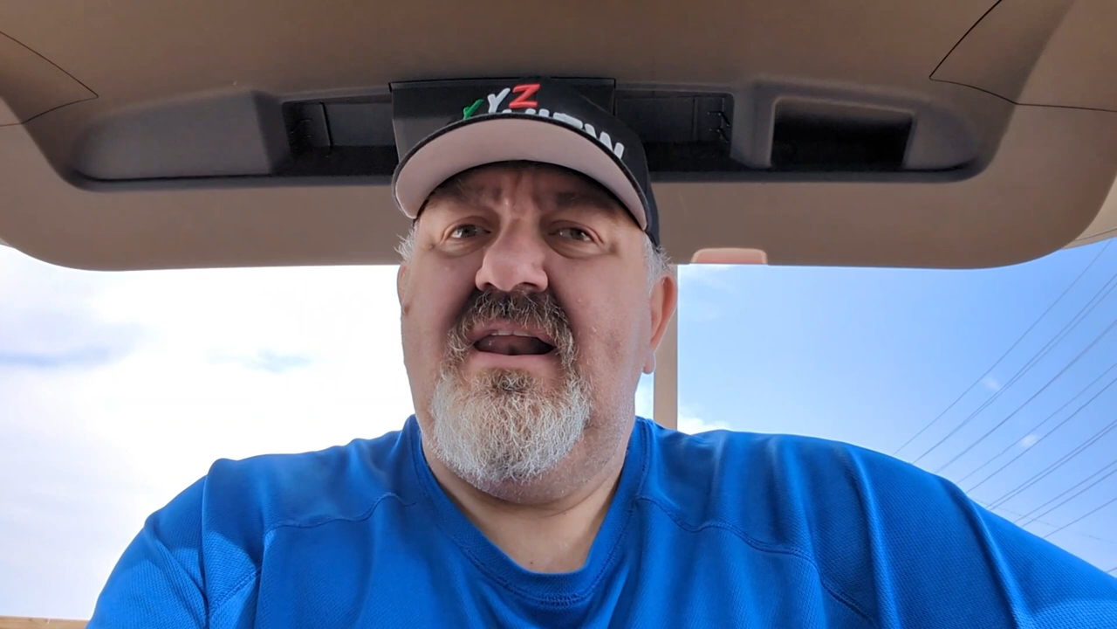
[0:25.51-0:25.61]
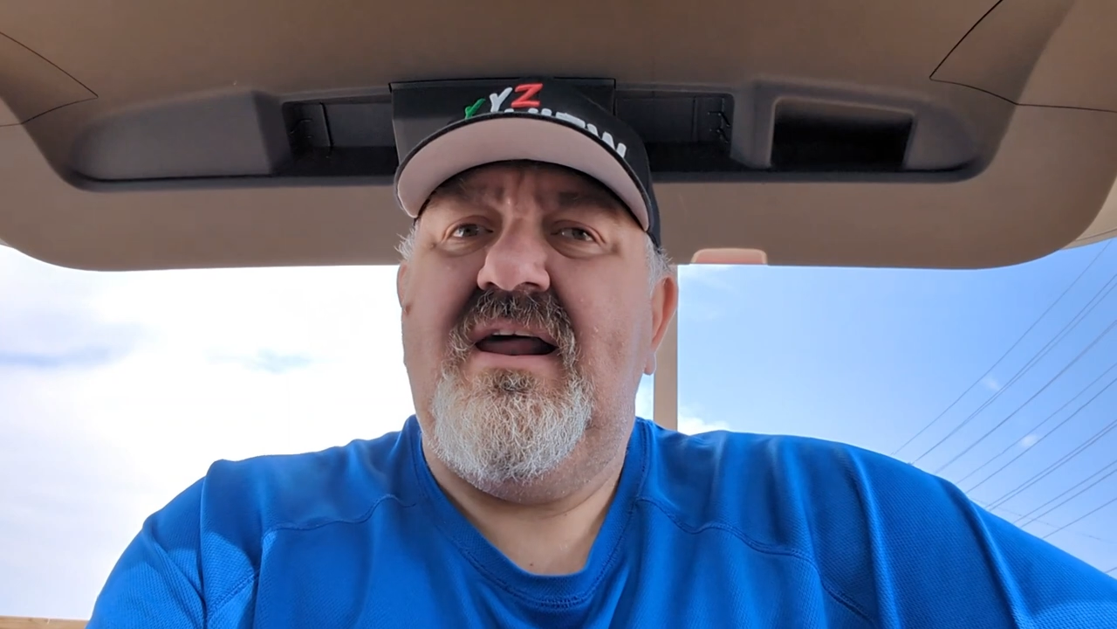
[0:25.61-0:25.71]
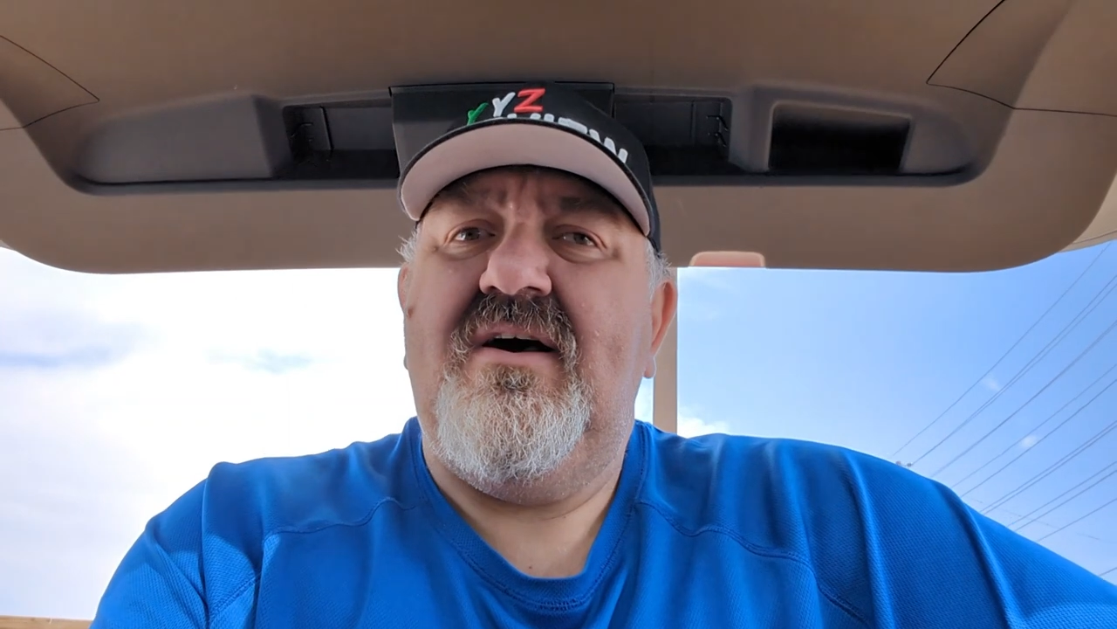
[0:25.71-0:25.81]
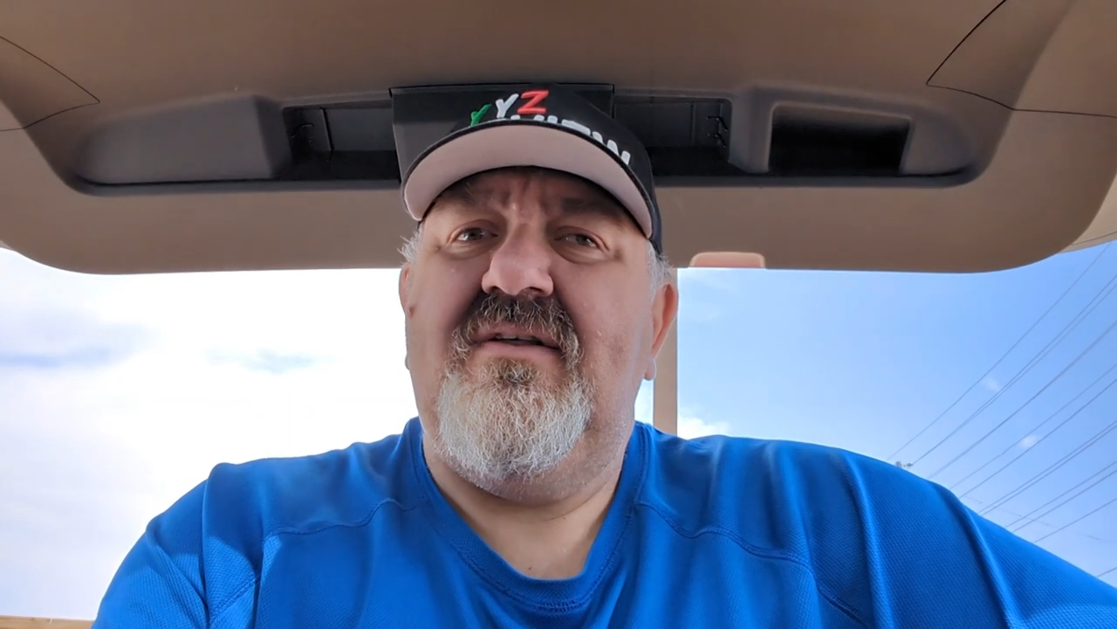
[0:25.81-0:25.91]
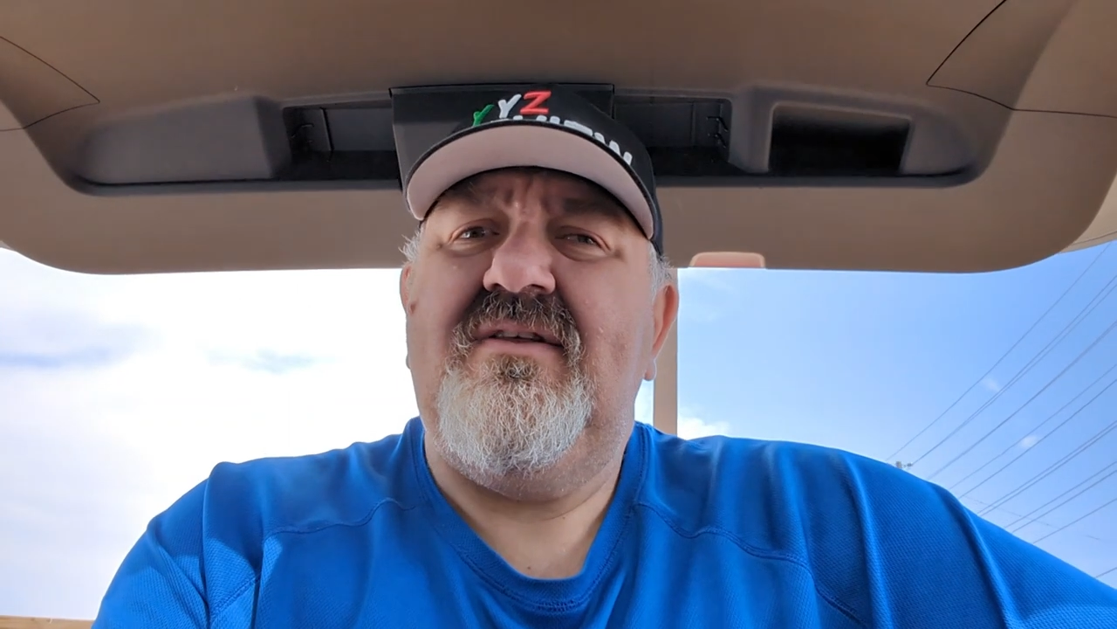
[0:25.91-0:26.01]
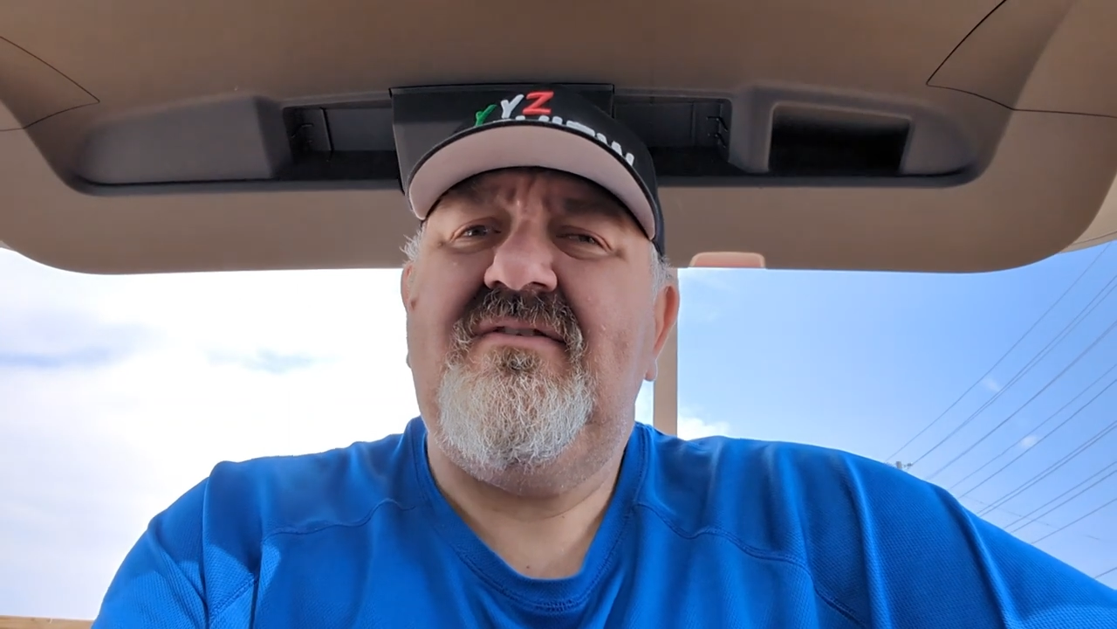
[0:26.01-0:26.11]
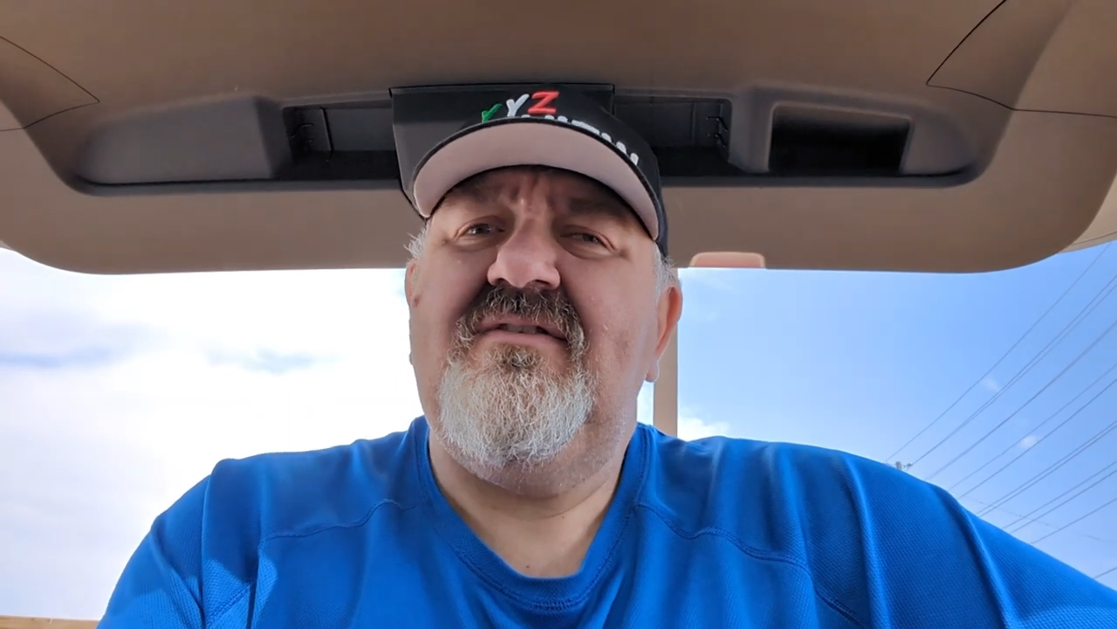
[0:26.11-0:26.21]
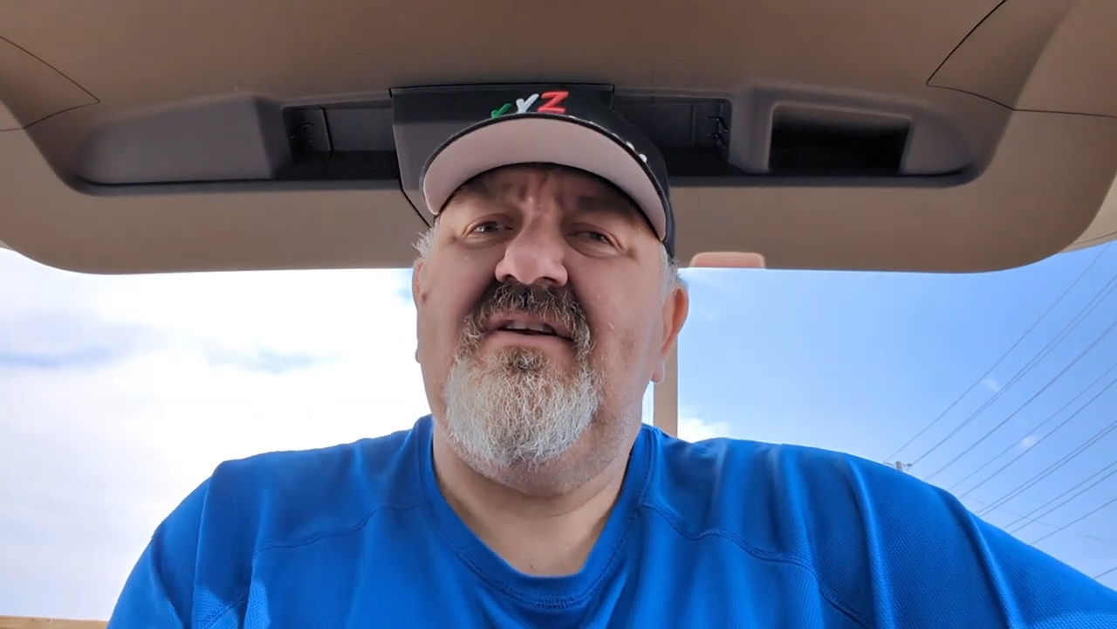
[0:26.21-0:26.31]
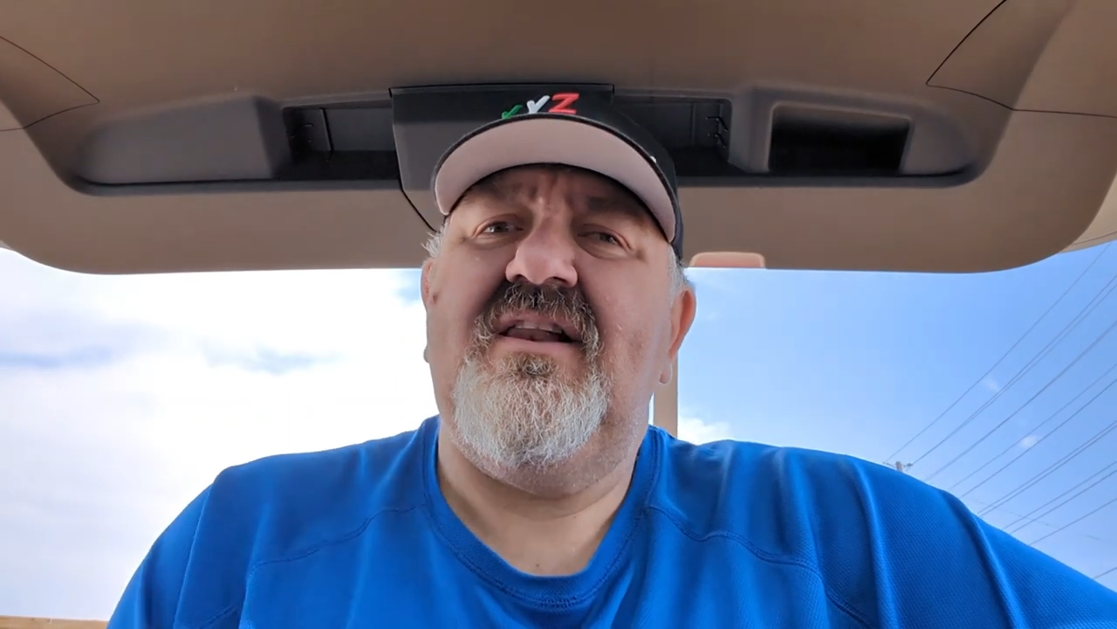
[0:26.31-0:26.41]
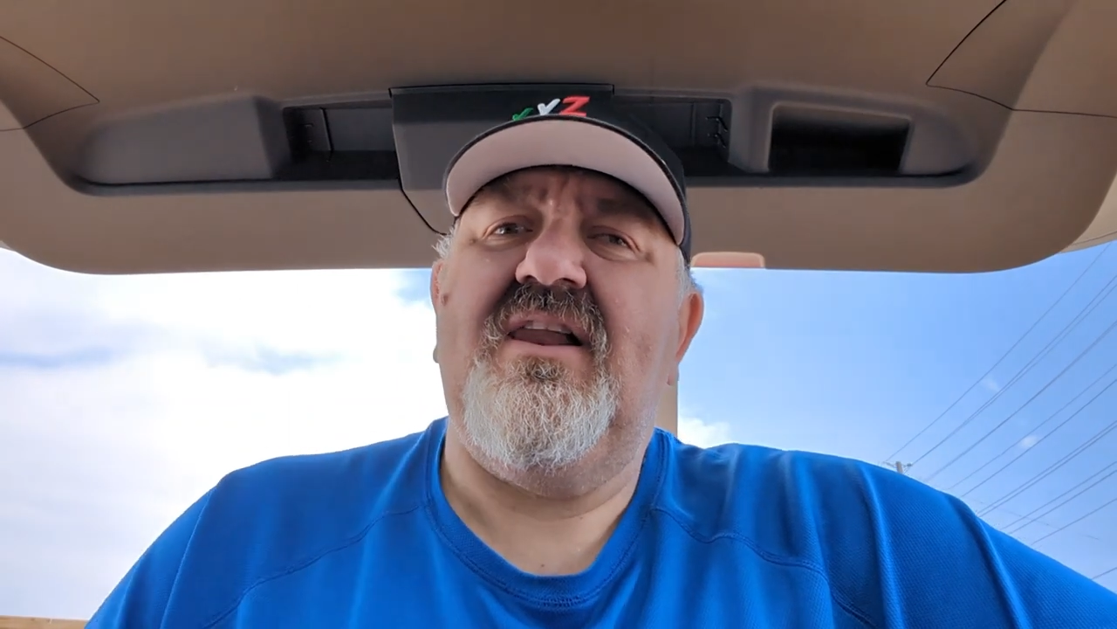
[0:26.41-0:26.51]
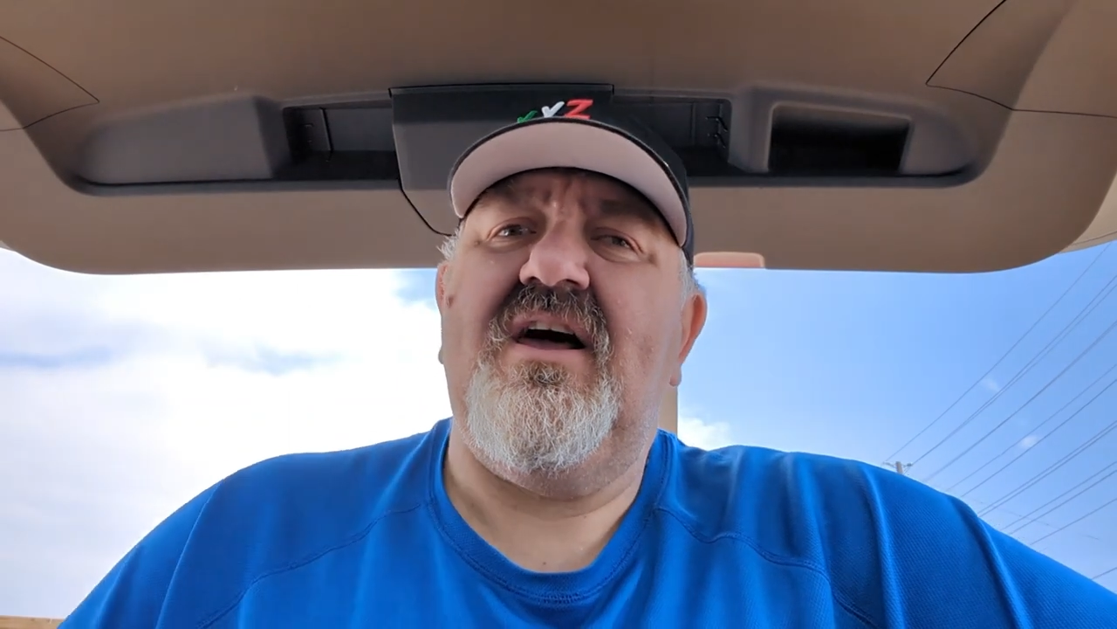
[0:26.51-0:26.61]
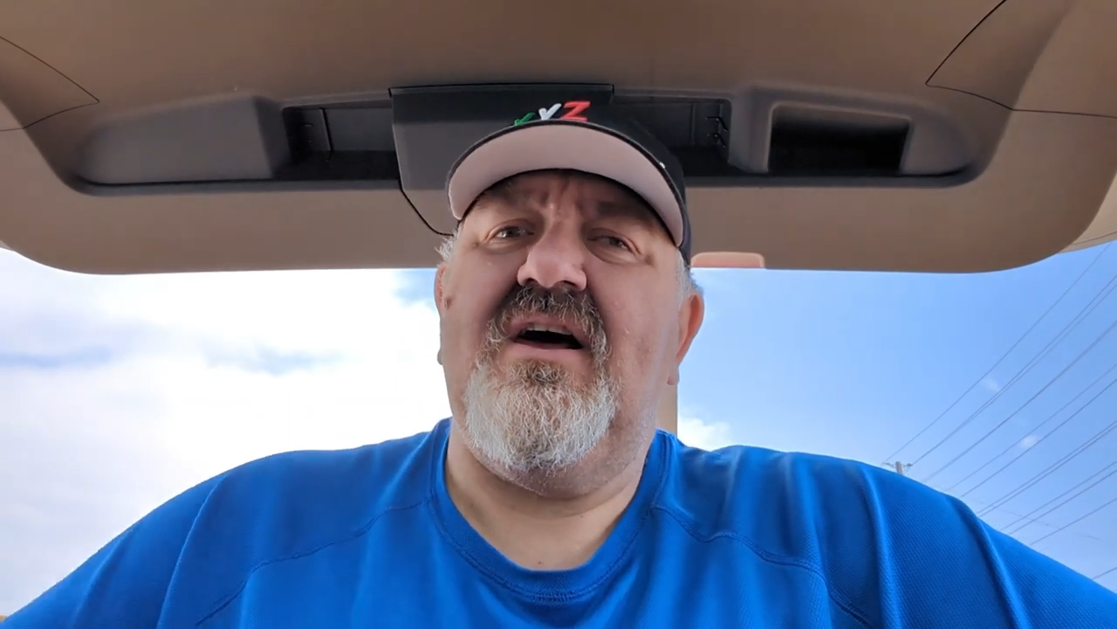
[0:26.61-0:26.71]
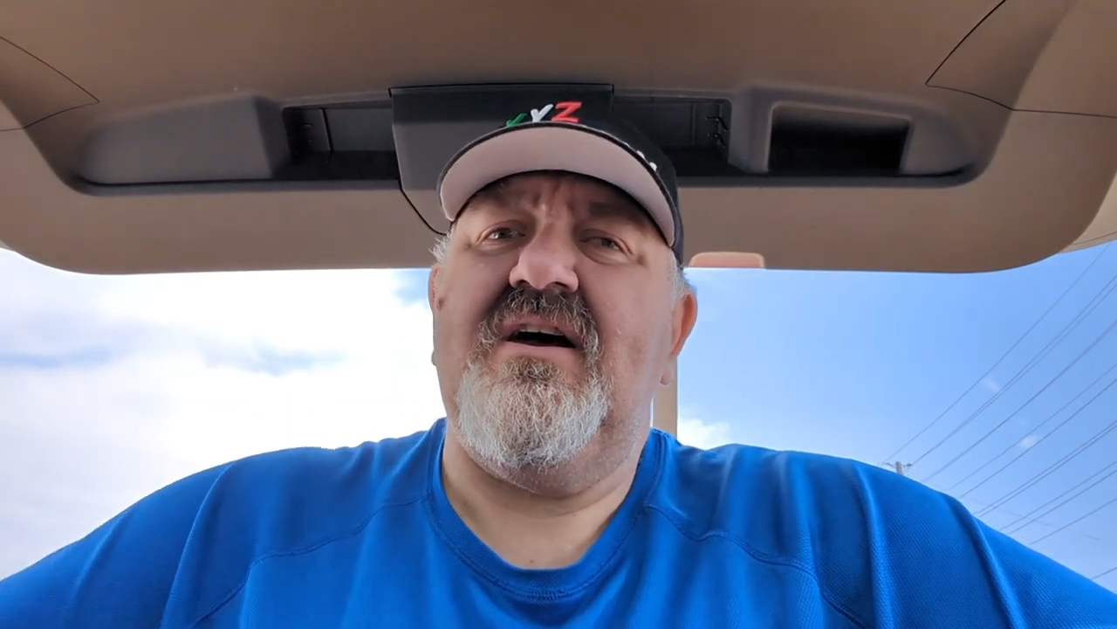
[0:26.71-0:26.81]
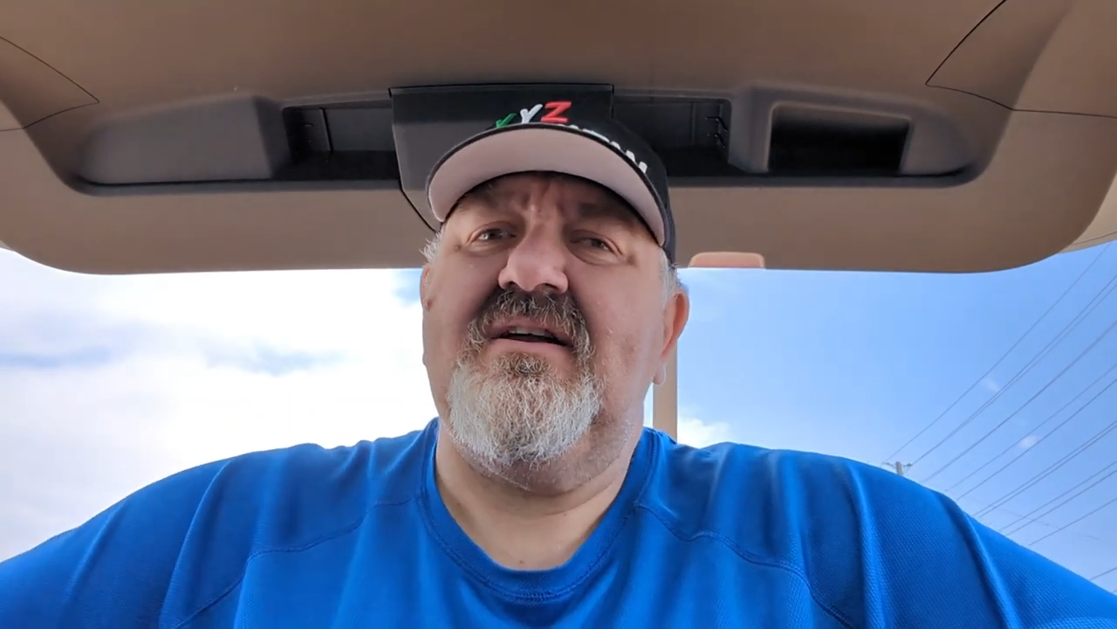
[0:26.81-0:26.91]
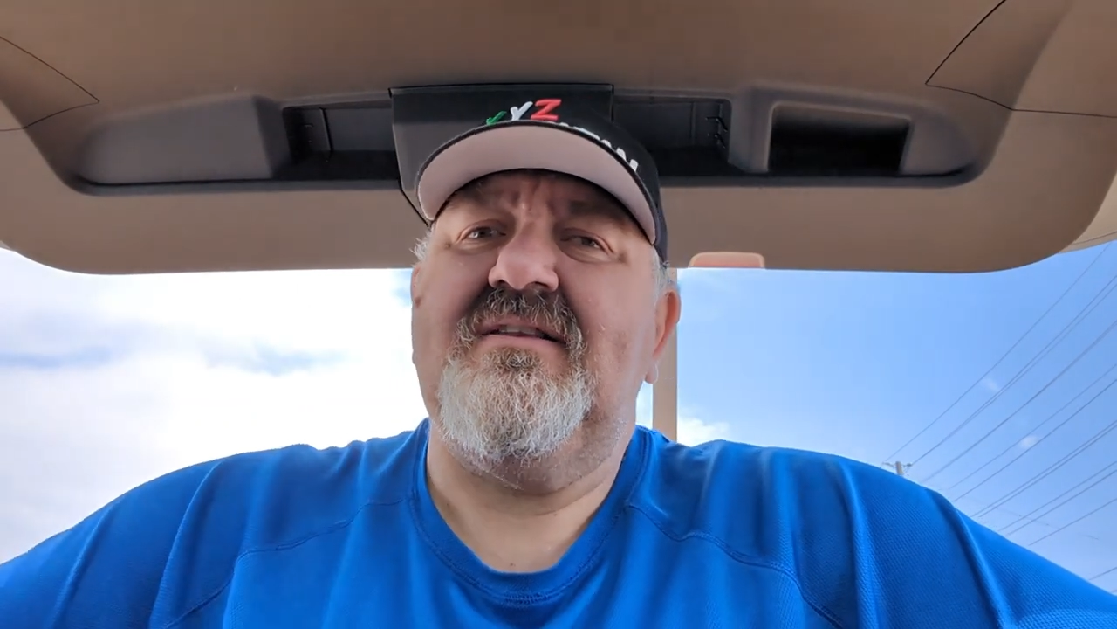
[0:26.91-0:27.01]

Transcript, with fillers: Now, this is a long